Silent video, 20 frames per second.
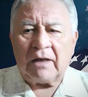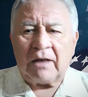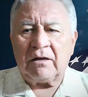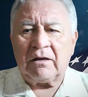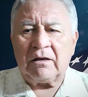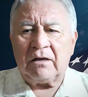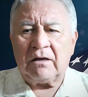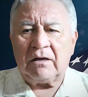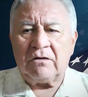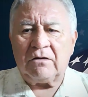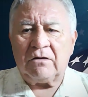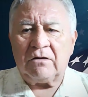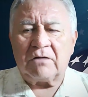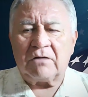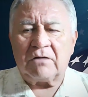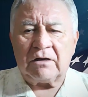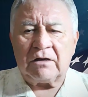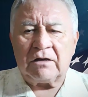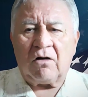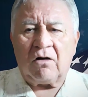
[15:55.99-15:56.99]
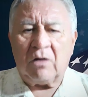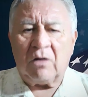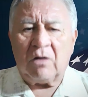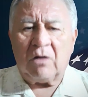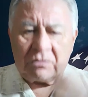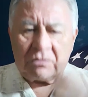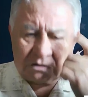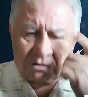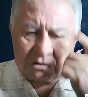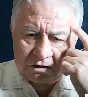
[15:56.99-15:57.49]
And you can
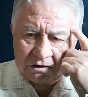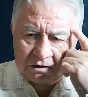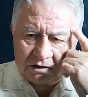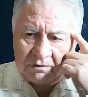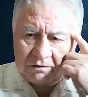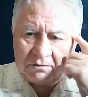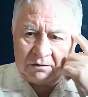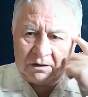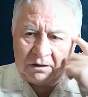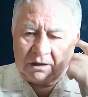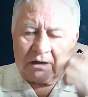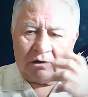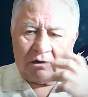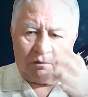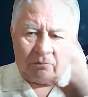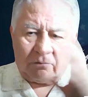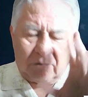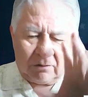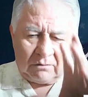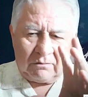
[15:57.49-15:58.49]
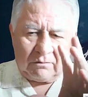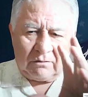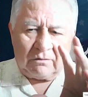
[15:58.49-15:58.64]
almost, you know,